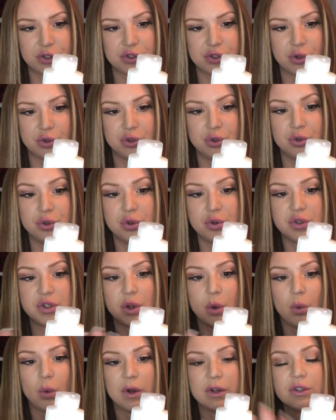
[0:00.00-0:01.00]
So you use
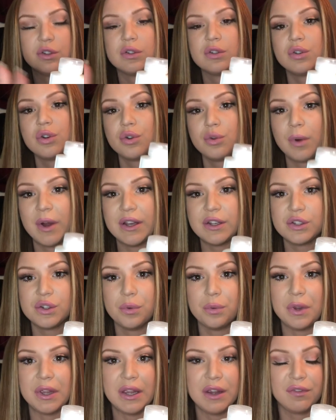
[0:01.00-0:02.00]
it once to twice a
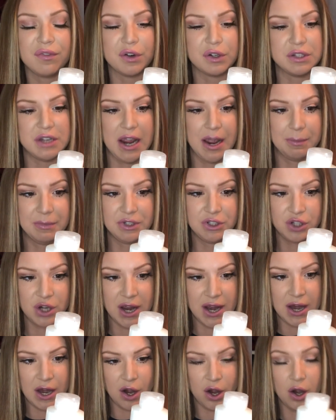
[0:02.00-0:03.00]
week for damaged
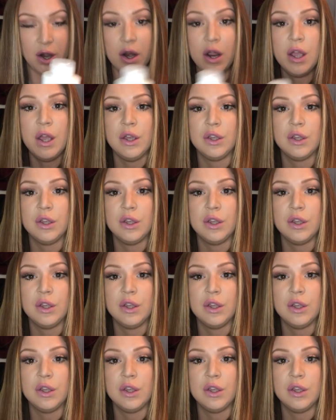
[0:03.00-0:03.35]
hair.